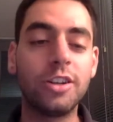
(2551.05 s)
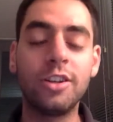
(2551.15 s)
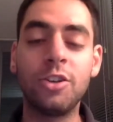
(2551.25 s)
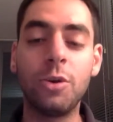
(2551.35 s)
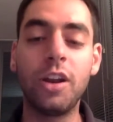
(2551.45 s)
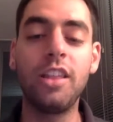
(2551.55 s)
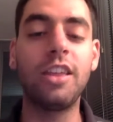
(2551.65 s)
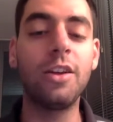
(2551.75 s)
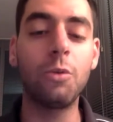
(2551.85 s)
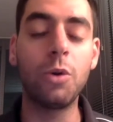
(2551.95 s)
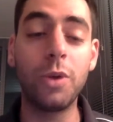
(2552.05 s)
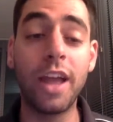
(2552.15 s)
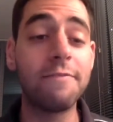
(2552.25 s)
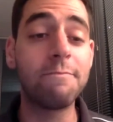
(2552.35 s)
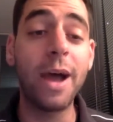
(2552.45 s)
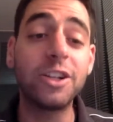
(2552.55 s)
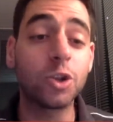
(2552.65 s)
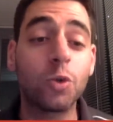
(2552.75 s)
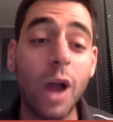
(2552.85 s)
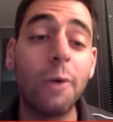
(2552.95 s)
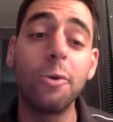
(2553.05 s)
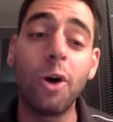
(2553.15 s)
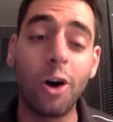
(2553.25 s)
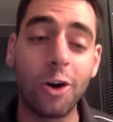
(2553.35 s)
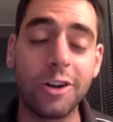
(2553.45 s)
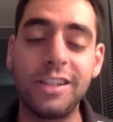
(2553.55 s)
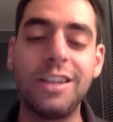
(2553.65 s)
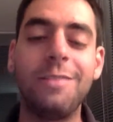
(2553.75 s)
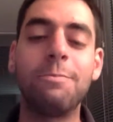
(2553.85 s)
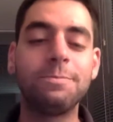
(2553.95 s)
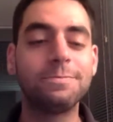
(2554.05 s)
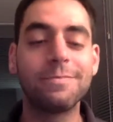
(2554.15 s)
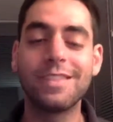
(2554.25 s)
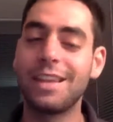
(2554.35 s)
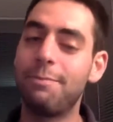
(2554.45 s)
shouldn't do anything when we have Mike Trout on our team.